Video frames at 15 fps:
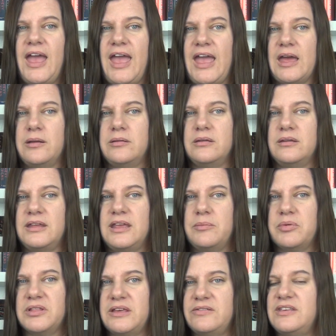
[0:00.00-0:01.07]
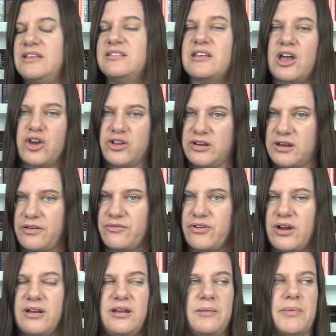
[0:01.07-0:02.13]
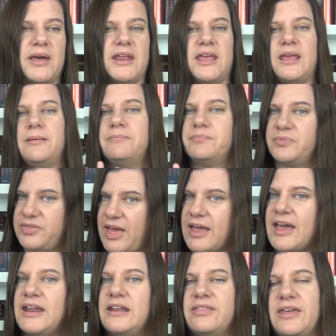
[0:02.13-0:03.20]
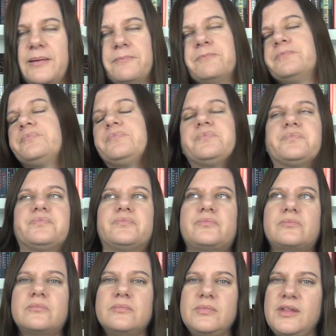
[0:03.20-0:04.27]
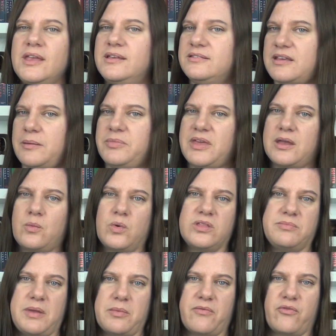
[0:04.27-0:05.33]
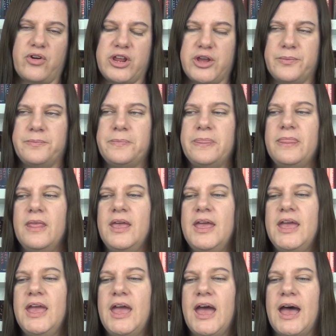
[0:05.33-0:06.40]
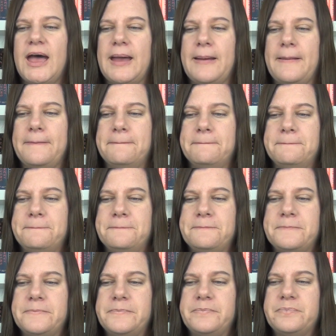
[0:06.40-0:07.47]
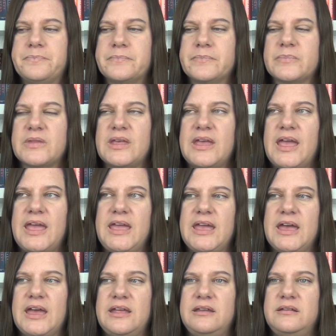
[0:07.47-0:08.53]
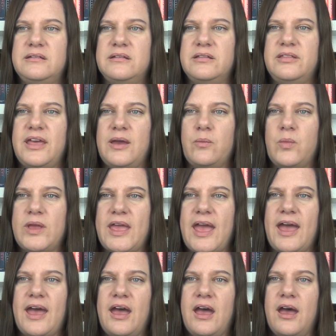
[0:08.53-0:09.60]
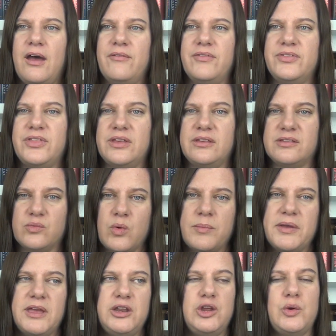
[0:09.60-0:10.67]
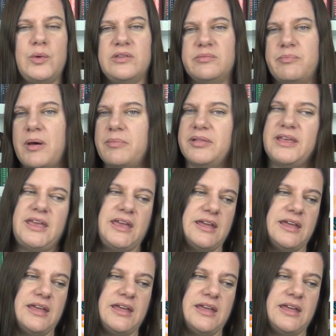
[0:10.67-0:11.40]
and he believes he's not good enough for anybody, that kind of thing. Same thing with me before you. Um, and then we have this woman who is bubbly